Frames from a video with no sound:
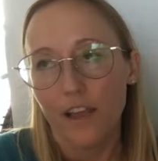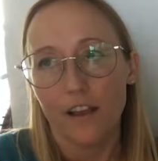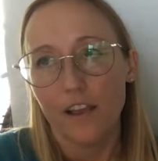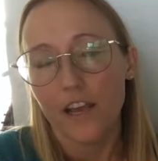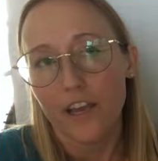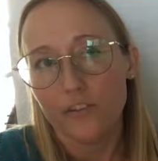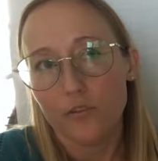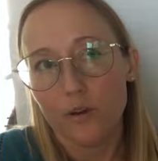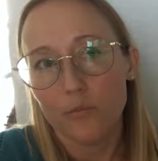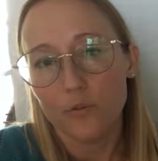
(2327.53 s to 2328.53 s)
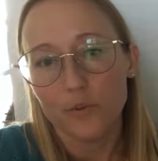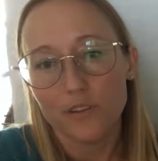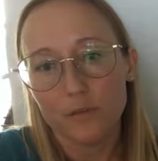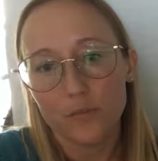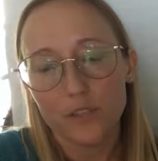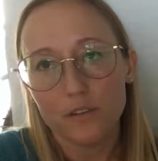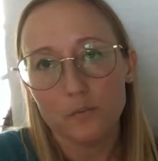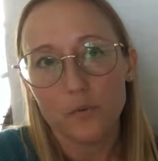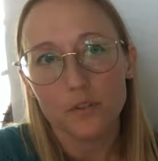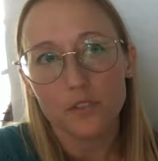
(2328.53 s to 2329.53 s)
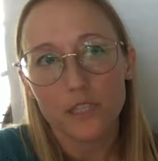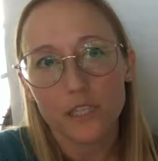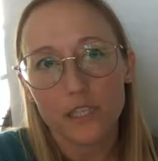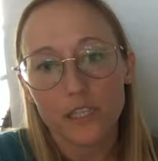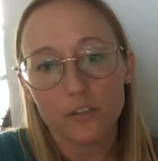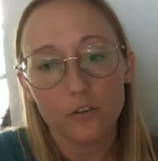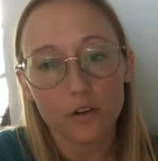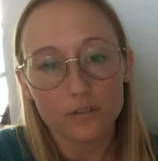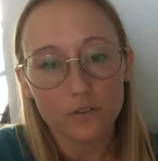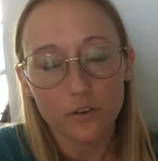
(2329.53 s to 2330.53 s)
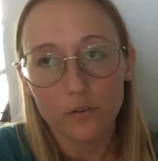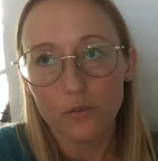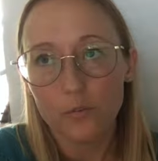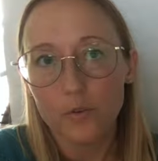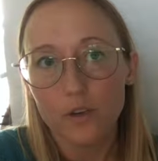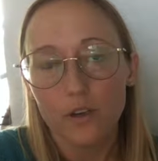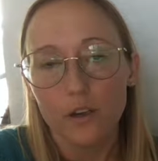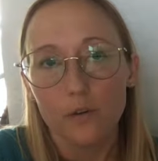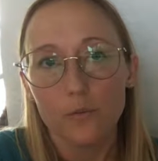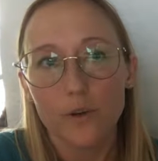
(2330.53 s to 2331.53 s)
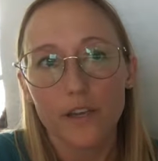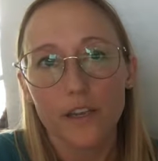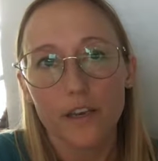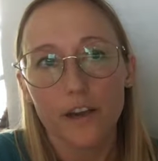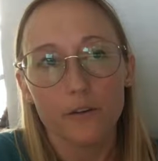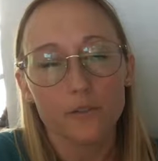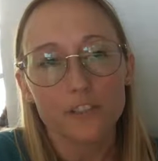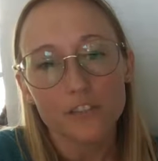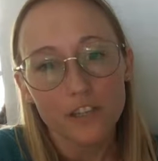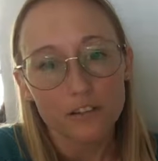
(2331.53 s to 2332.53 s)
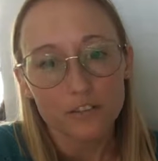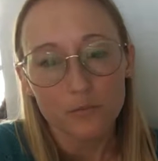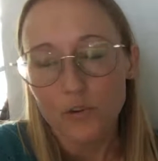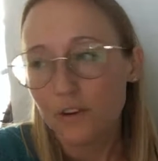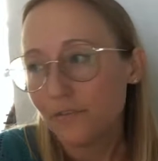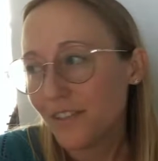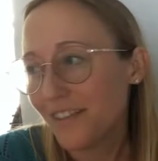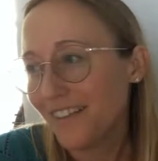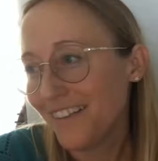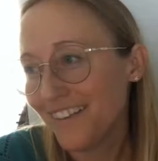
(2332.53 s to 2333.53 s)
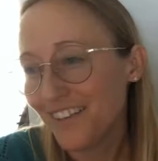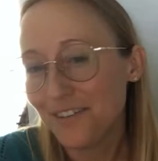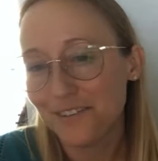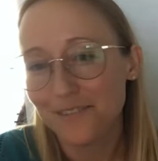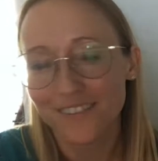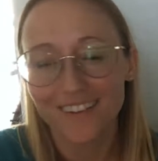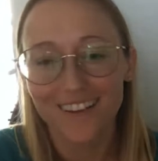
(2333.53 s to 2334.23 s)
I had trouble with the bees building cross comb when I wouldn't check on them often enough.